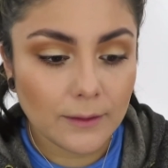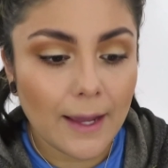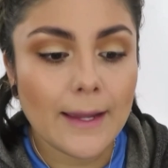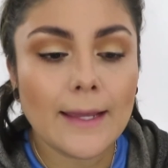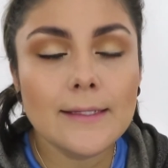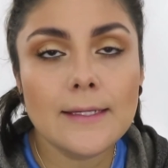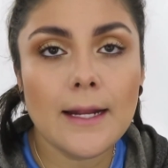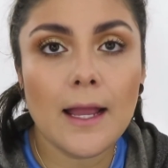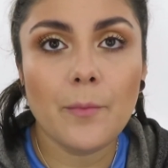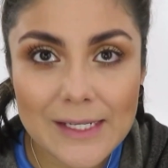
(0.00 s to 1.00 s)
I ended
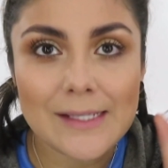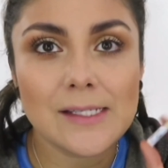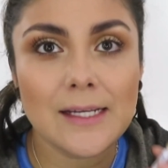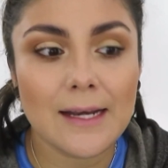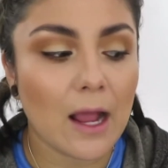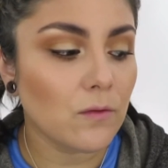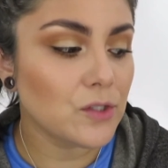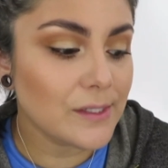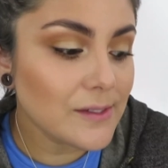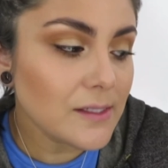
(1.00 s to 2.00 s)
up testing it out
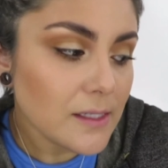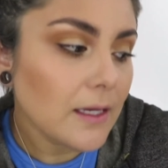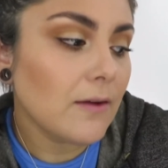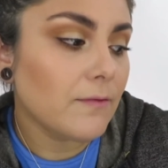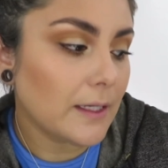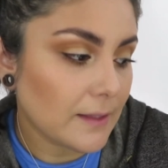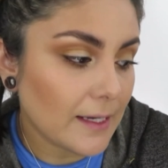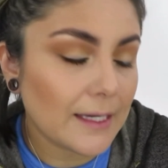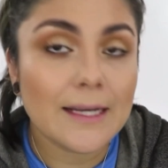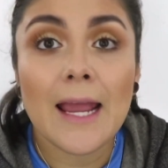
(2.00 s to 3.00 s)
just to see if I
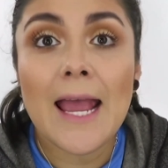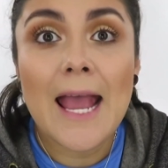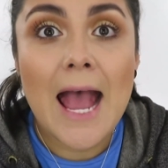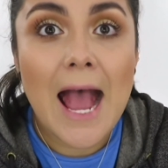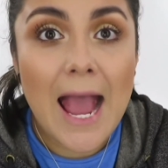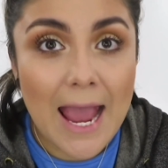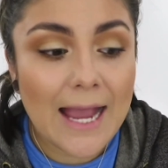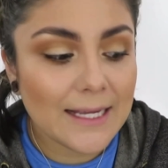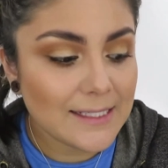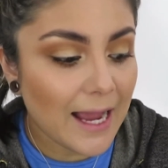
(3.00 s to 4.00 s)
like it
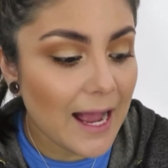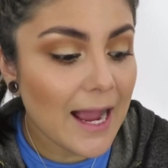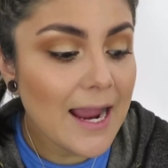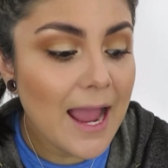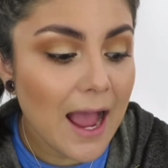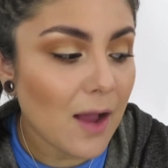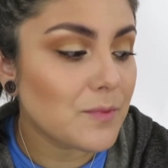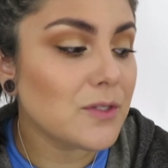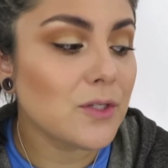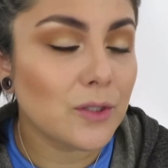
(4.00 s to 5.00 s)
and I
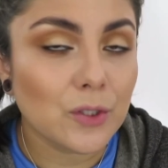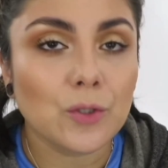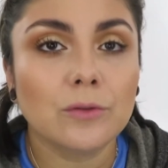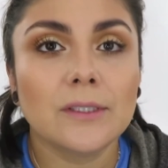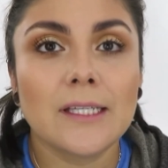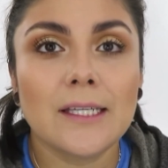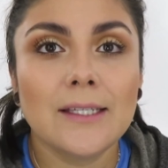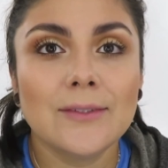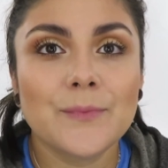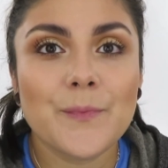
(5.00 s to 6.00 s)

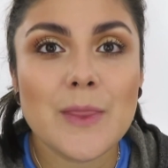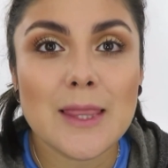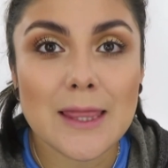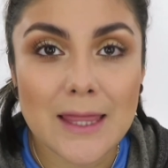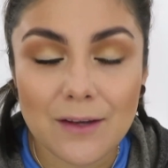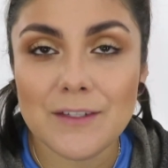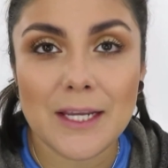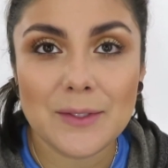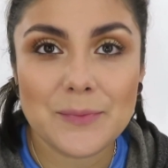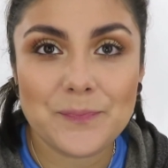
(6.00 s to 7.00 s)
absolutely loved
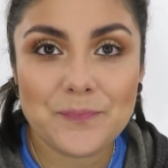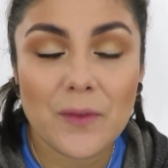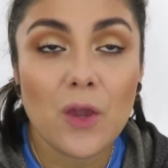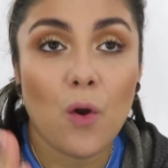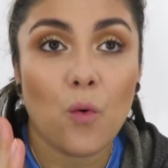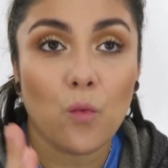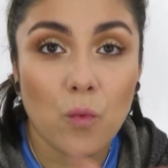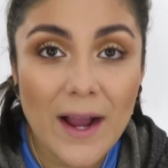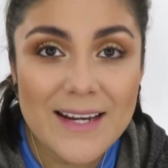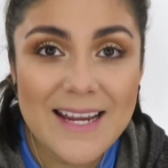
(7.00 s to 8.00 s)
it.
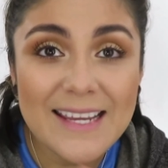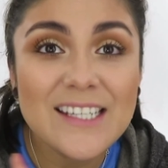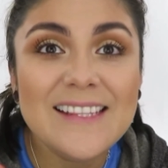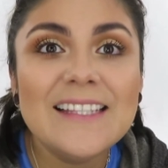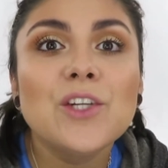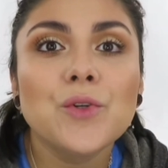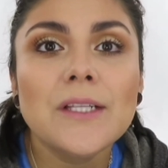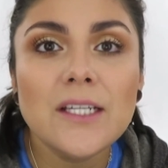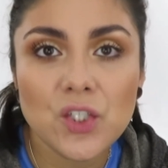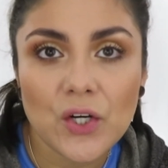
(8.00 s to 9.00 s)
One, it
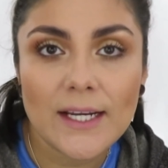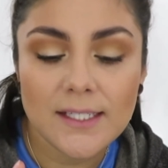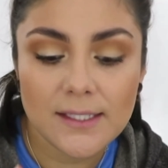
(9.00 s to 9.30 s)
literally dries